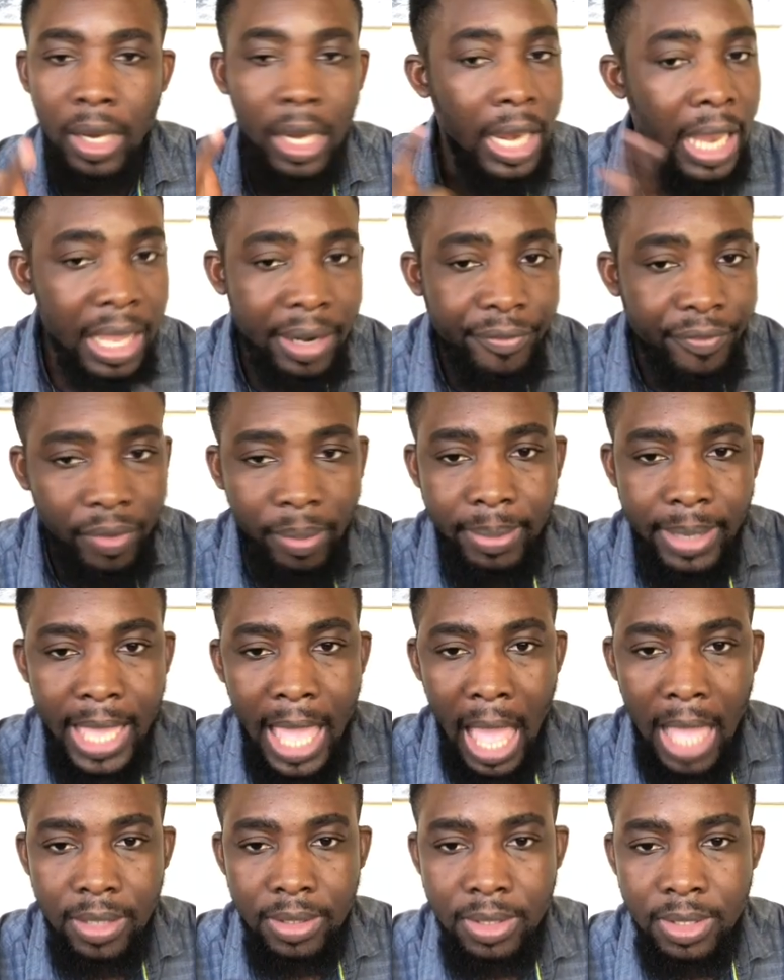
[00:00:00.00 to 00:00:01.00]
Learn from
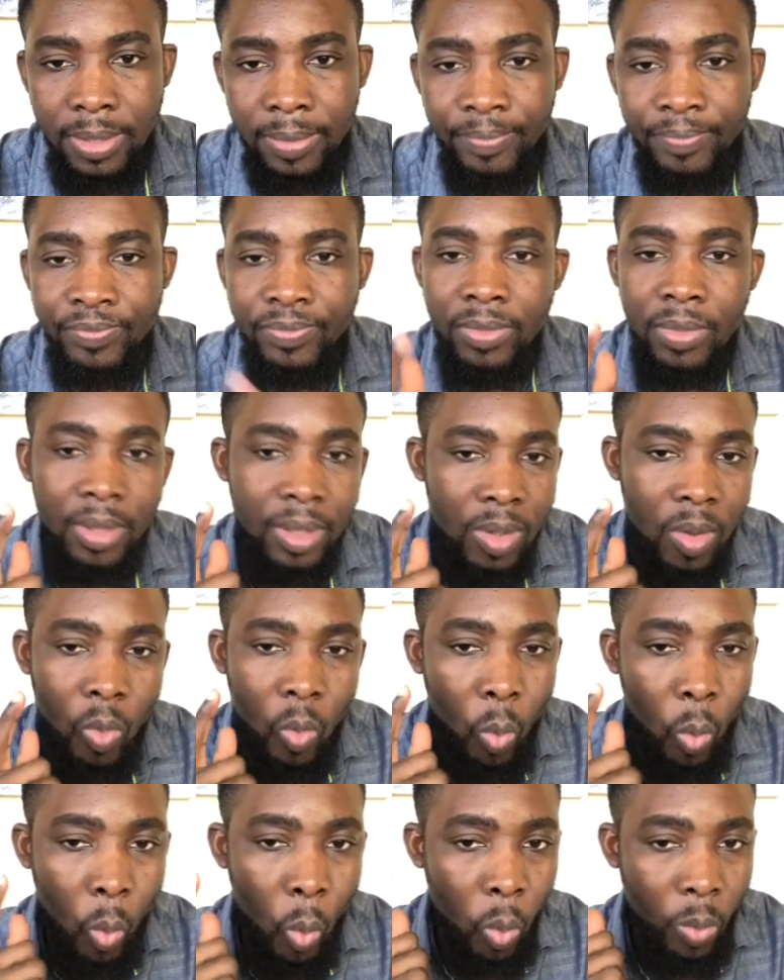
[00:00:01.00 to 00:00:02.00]
the ant.
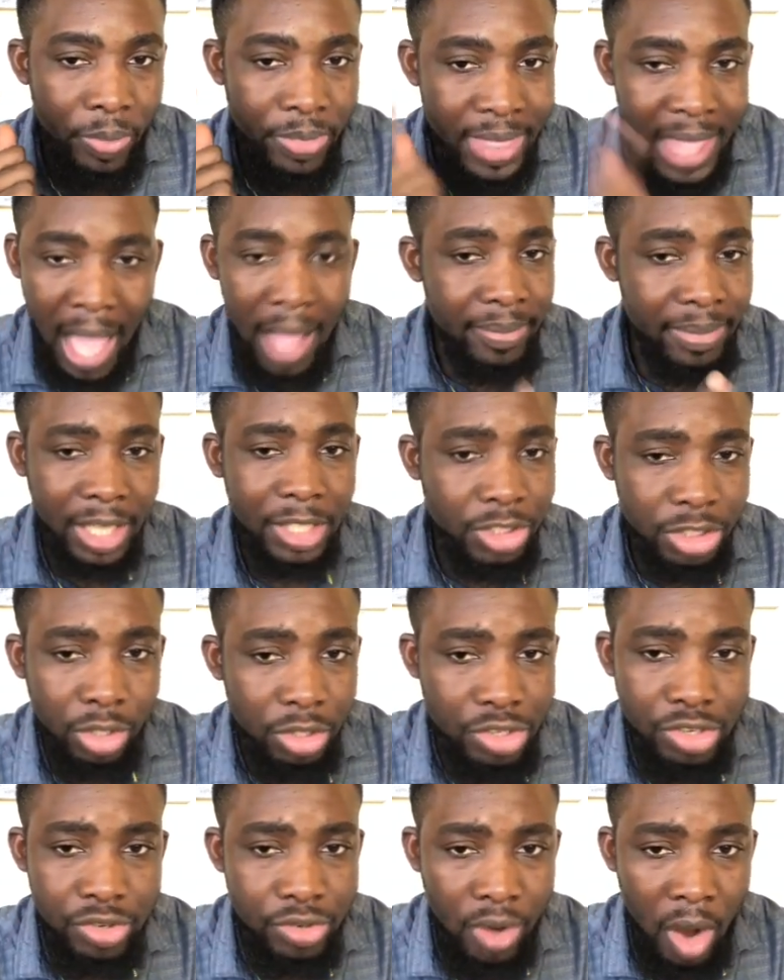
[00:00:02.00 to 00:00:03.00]
Now that
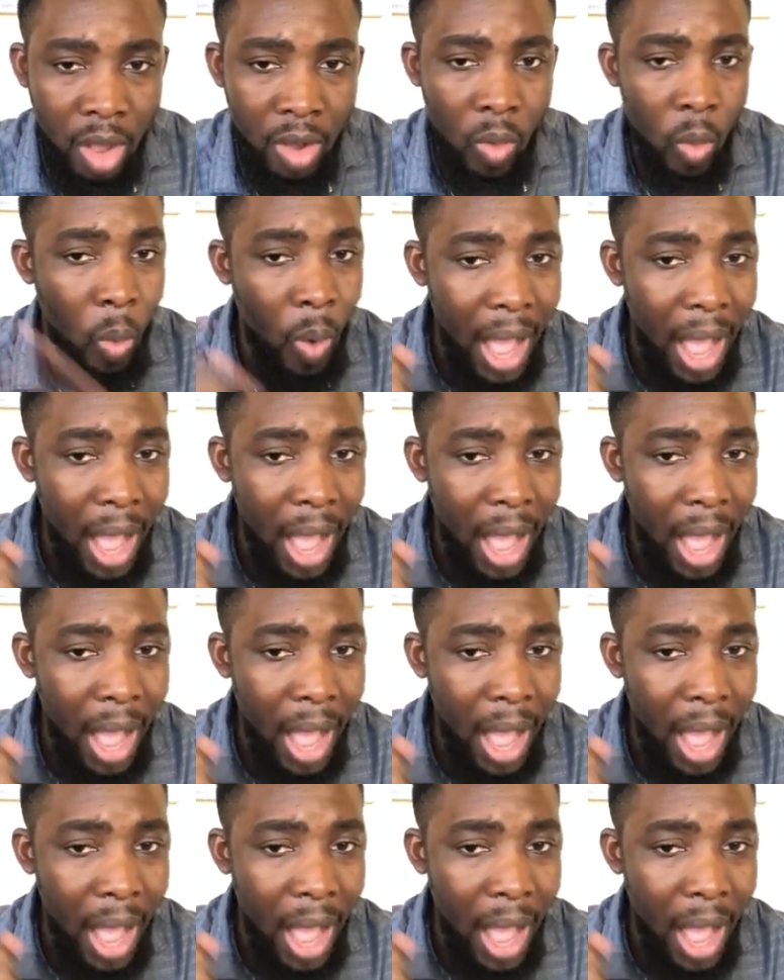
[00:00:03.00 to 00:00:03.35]
you're strong,